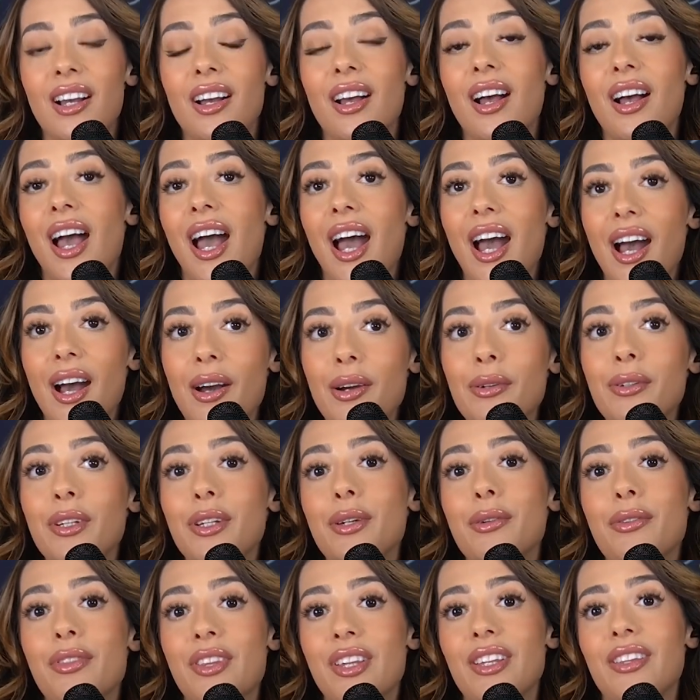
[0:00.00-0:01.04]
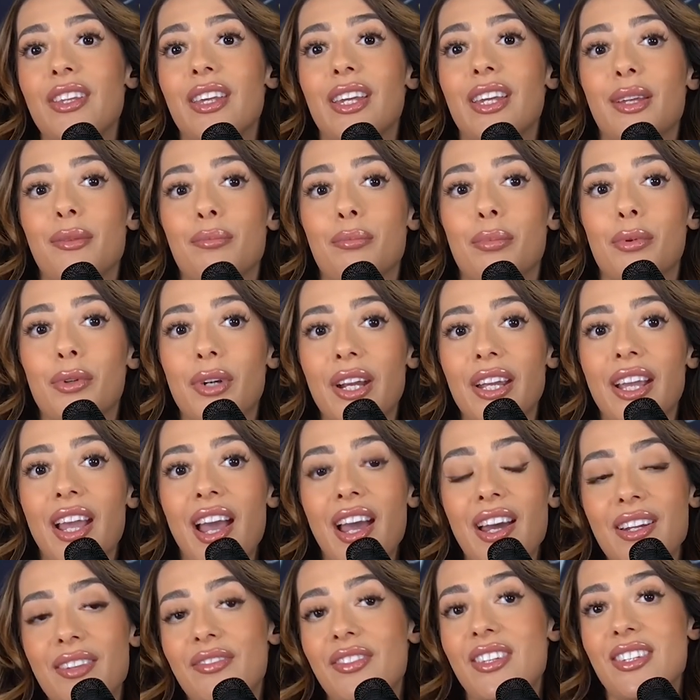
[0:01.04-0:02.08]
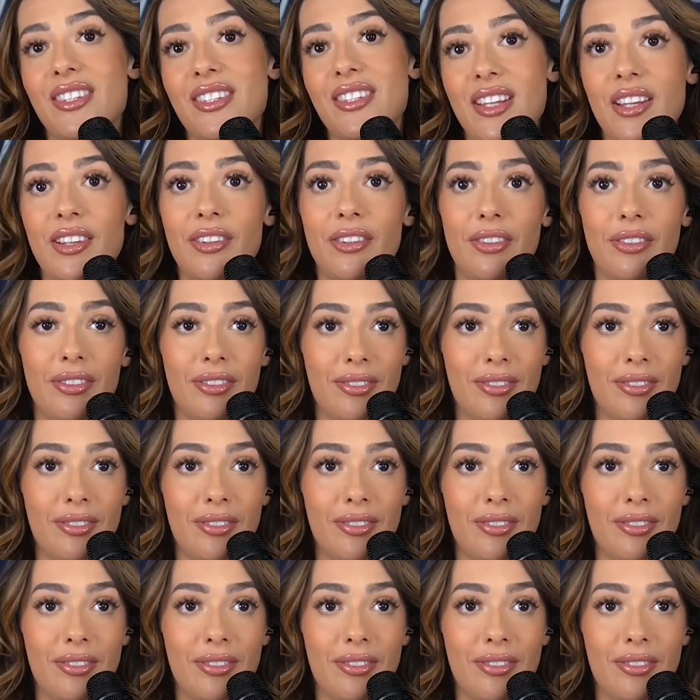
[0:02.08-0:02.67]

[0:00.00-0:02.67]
How do you think they can break out of this cycle?